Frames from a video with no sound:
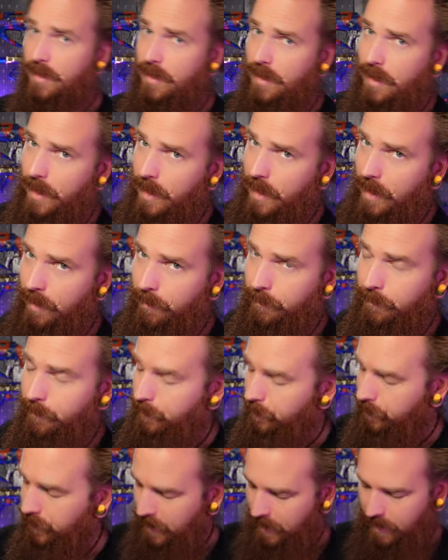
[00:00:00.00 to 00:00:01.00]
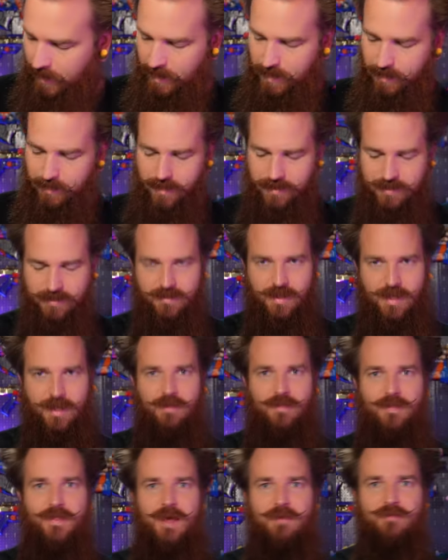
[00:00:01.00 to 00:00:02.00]
Um, this
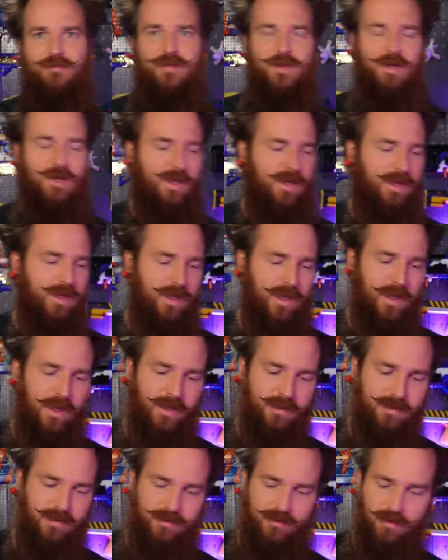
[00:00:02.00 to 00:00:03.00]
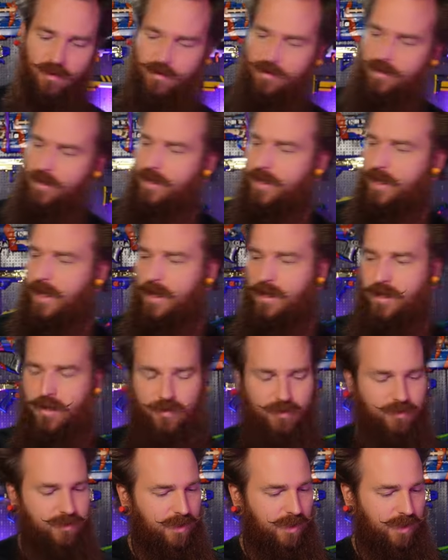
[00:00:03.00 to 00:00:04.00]
thing definitely is not going to get
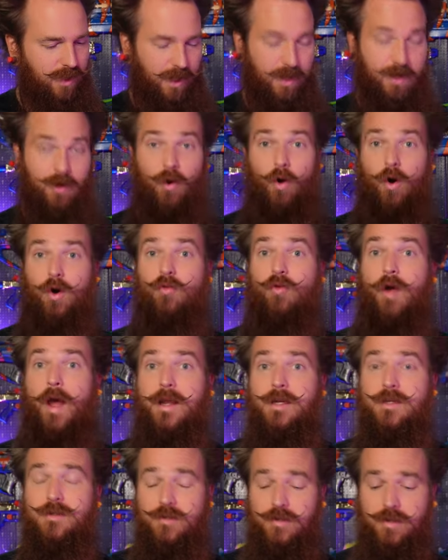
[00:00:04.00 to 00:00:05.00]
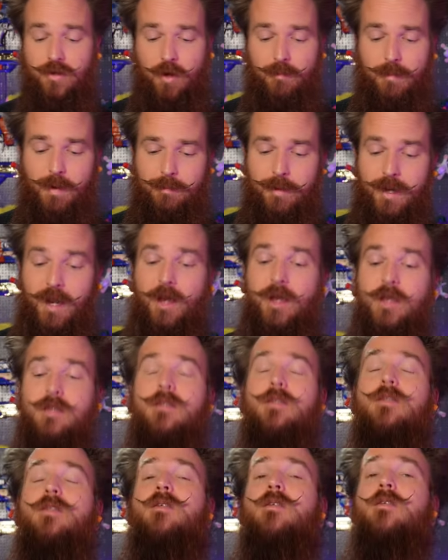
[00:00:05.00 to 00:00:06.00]
used in like long range sort of combat, but I can
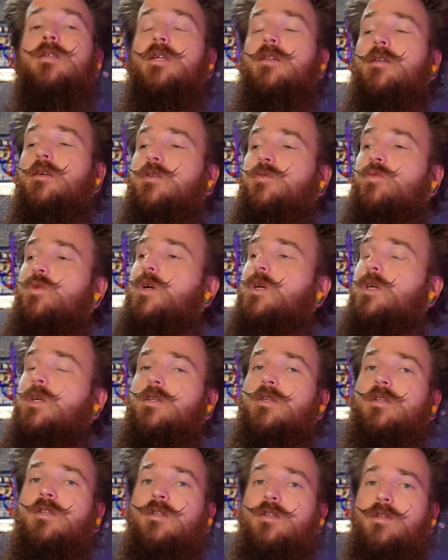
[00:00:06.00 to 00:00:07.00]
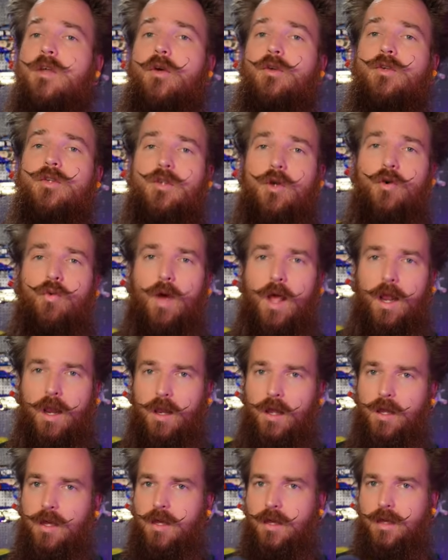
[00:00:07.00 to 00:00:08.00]
see this working so, so well
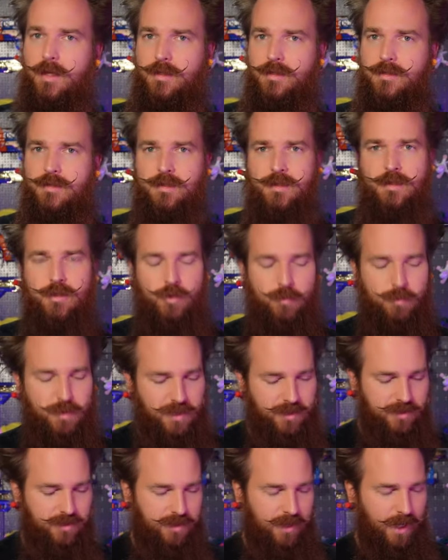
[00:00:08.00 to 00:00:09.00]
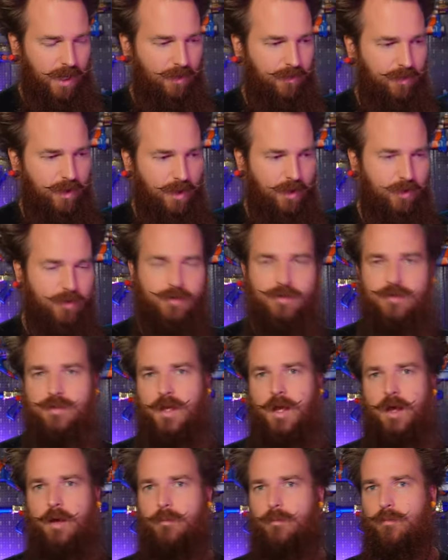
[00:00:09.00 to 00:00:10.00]
in C Q B scenarios.
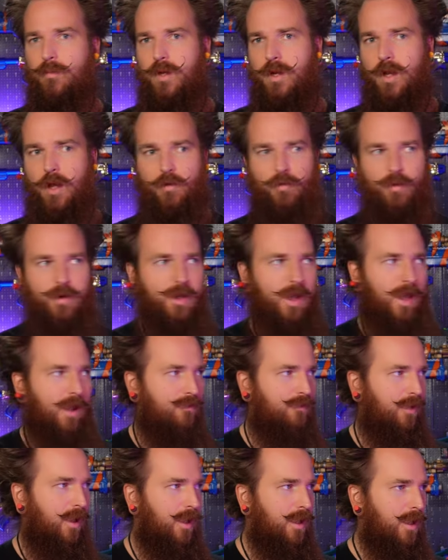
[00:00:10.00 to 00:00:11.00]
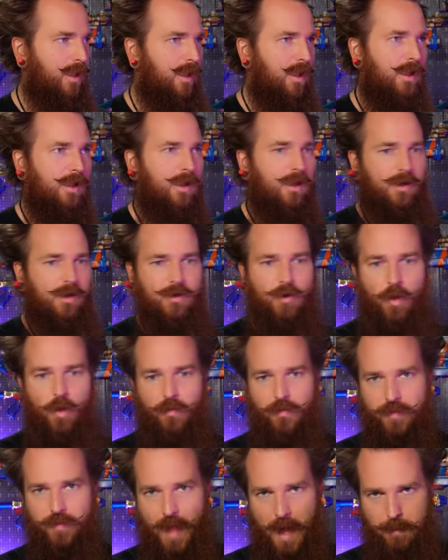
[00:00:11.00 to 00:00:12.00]
Um, you know, when you have like
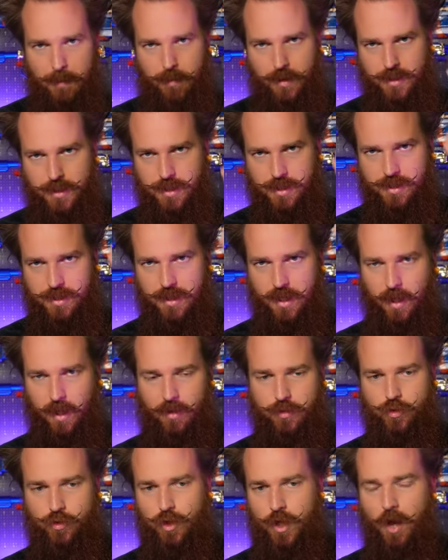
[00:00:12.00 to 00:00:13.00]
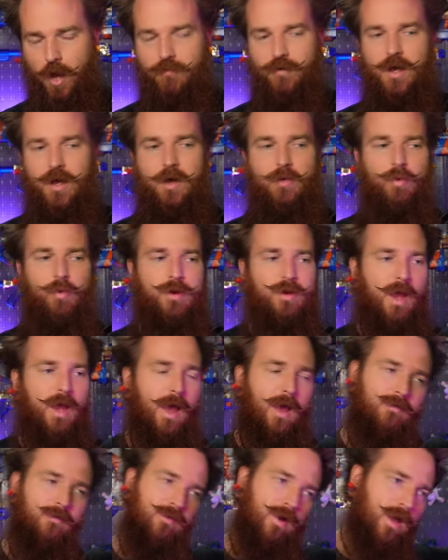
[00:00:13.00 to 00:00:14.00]
not that much time to cover, when you
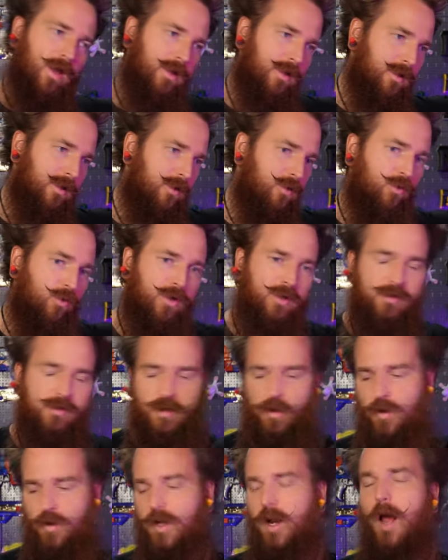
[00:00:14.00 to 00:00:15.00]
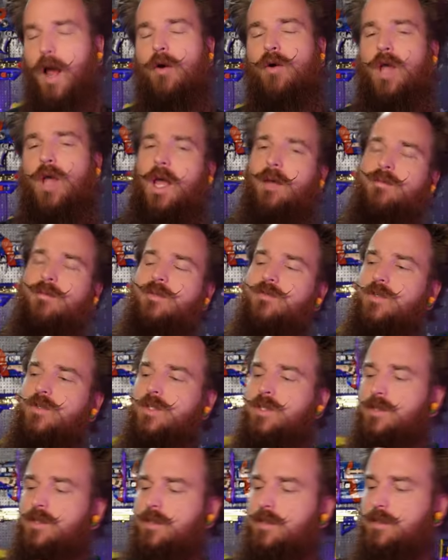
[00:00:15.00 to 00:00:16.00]
have like corners. So in our games, for
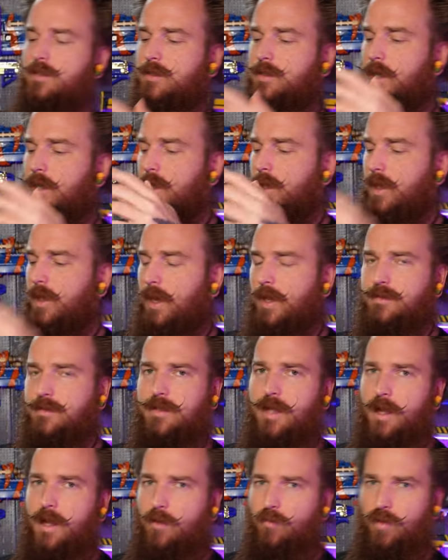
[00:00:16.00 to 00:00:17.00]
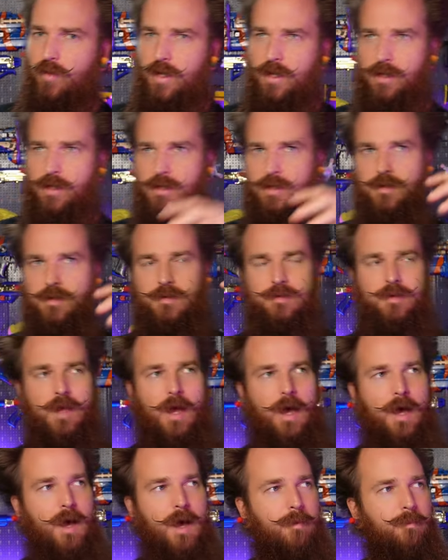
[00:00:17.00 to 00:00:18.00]
instance, laser tag arenas,
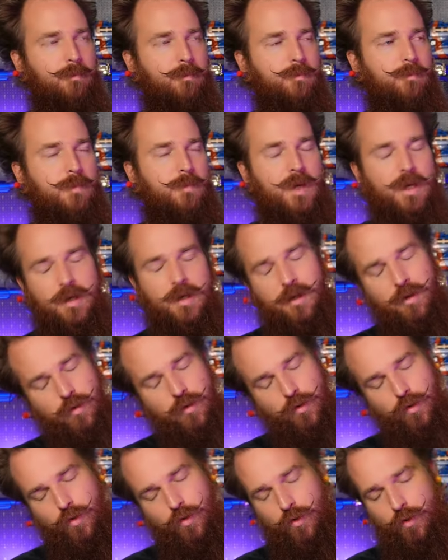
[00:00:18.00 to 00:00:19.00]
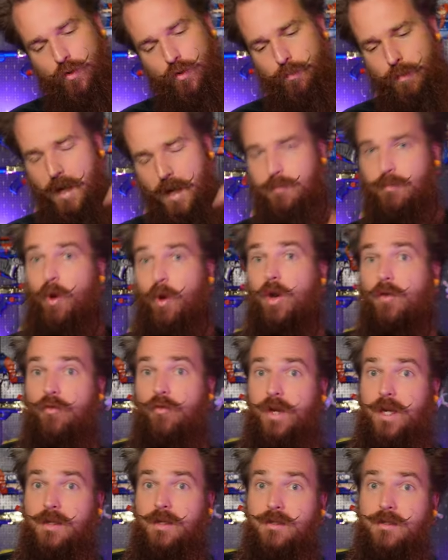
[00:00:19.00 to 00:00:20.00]
um, Or, or paintball
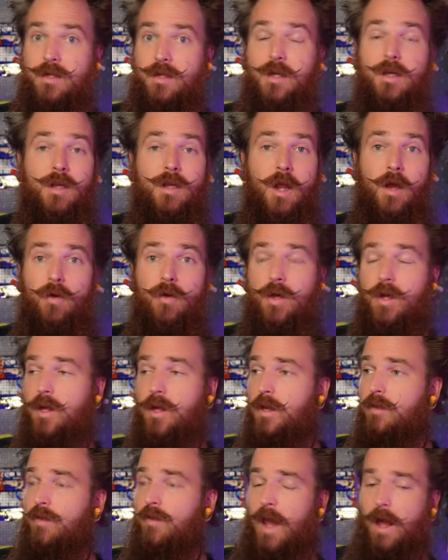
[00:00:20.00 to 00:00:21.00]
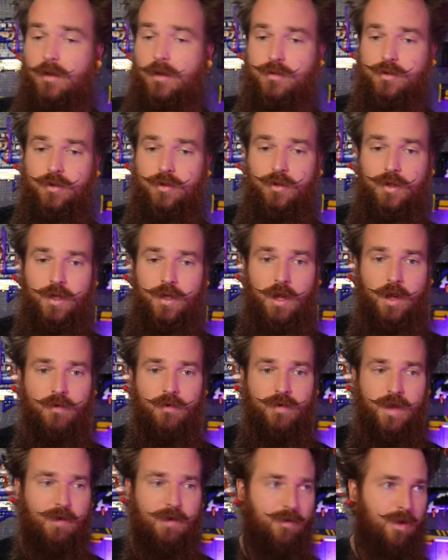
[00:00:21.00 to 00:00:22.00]
arenas, you know, even outdoor, you know, if
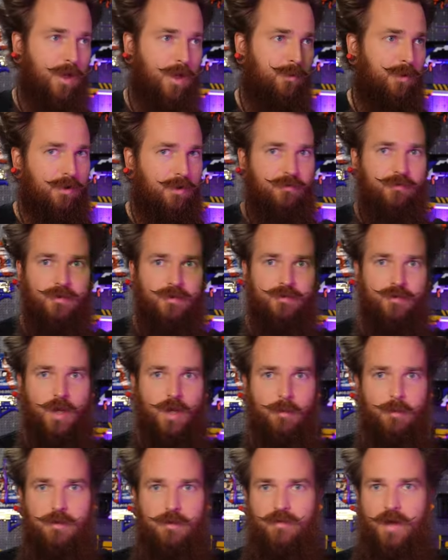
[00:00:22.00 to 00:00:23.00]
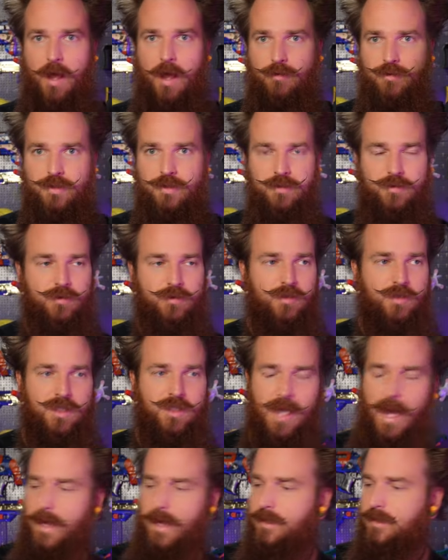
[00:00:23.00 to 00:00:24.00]
you have a couple of if you couple of houses or
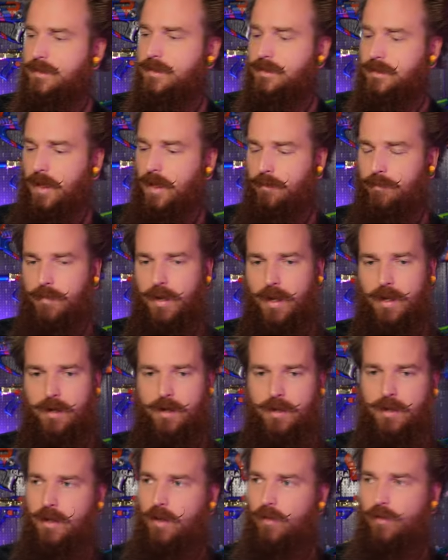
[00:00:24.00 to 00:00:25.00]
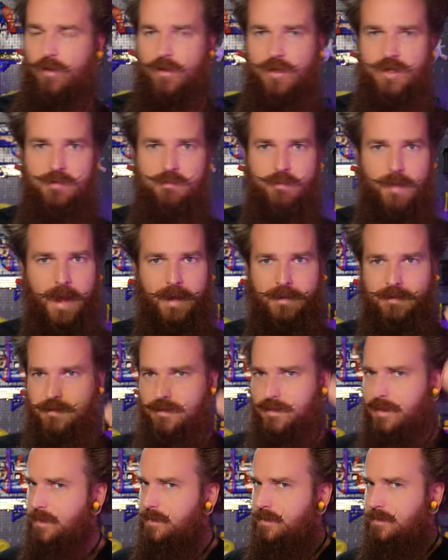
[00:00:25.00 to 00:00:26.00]
containers, um, and you know, your max
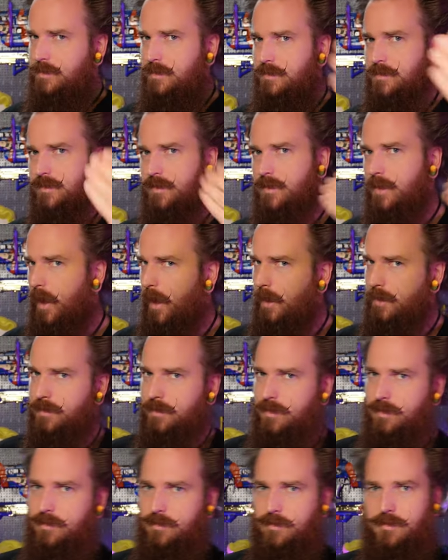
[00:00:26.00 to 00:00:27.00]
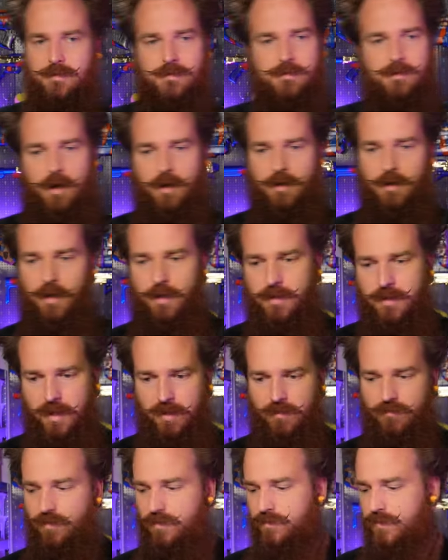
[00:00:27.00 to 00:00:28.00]
distance, engage distance is kind of like ten,
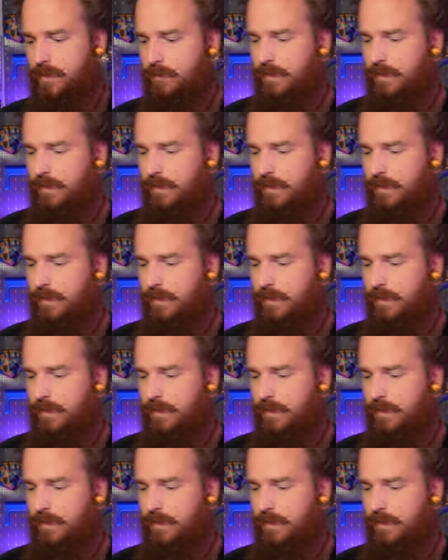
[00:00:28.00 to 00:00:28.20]
fifteen